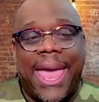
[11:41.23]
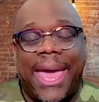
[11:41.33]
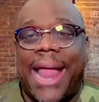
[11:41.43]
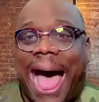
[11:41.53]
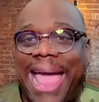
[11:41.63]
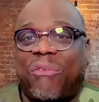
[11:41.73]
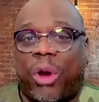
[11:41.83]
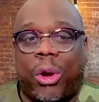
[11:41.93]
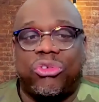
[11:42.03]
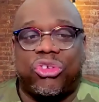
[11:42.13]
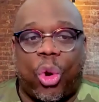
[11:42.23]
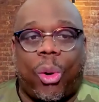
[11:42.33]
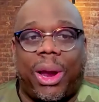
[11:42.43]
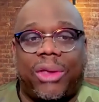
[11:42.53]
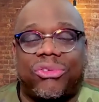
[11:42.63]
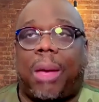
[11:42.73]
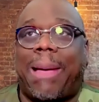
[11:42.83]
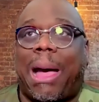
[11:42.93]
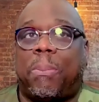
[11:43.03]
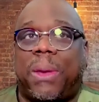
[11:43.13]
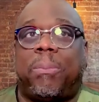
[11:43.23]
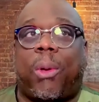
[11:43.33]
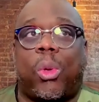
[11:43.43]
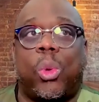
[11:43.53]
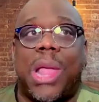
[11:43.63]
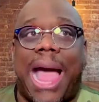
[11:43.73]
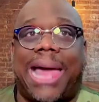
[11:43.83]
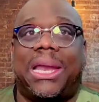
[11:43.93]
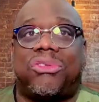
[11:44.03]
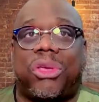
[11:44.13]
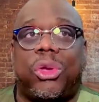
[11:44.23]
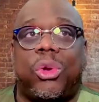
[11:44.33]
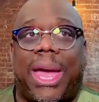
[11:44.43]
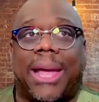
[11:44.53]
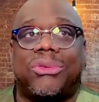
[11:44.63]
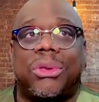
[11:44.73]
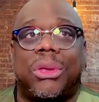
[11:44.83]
I have heard stories about people who got into UX